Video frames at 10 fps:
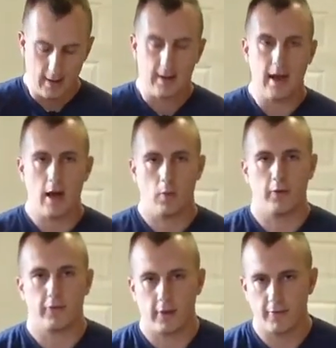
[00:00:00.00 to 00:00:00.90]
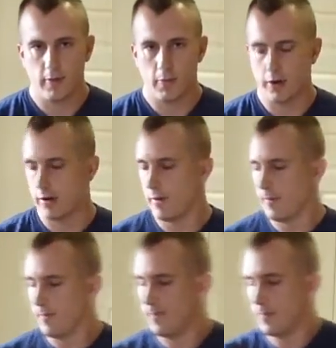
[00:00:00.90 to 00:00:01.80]
Now we've stuffed the bird.
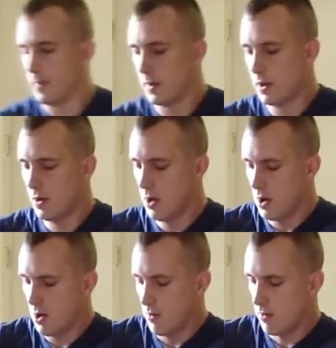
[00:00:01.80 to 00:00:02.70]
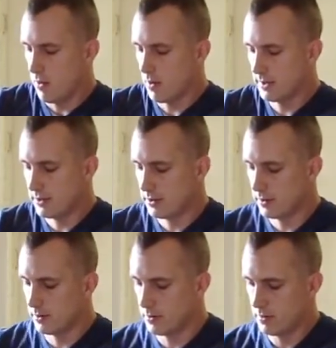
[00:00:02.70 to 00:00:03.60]
We want
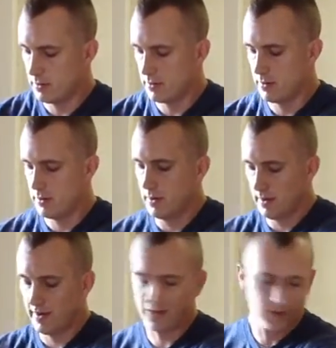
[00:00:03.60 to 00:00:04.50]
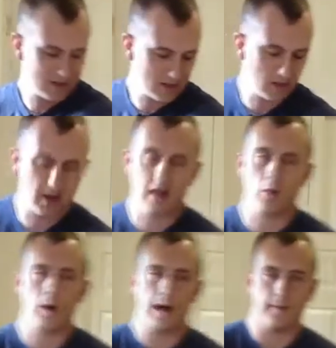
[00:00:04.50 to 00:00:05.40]
to, this one's still kind of
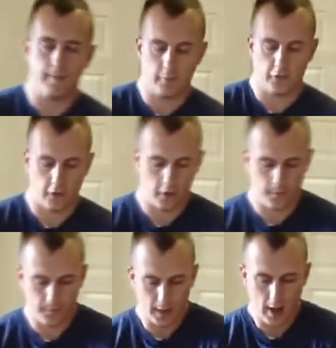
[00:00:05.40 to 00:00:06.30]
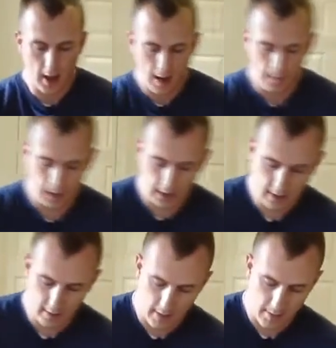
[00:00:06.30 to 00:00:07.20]
wet, so I'm going to
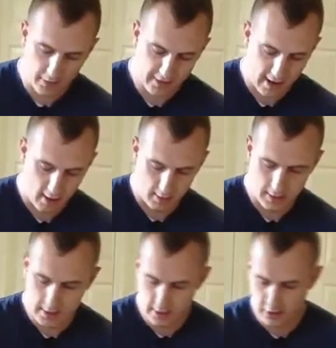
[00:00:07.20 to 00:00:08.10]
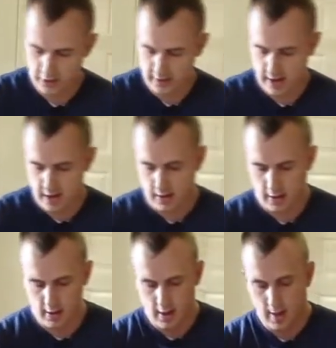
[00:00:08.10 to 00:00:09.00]
get the paper towel and just kind of
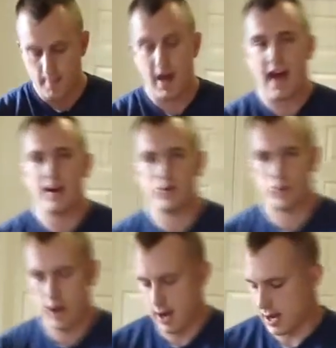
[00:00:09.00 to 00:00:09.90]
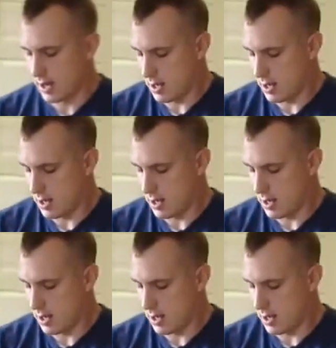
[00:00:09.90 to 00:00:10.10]
pat it dry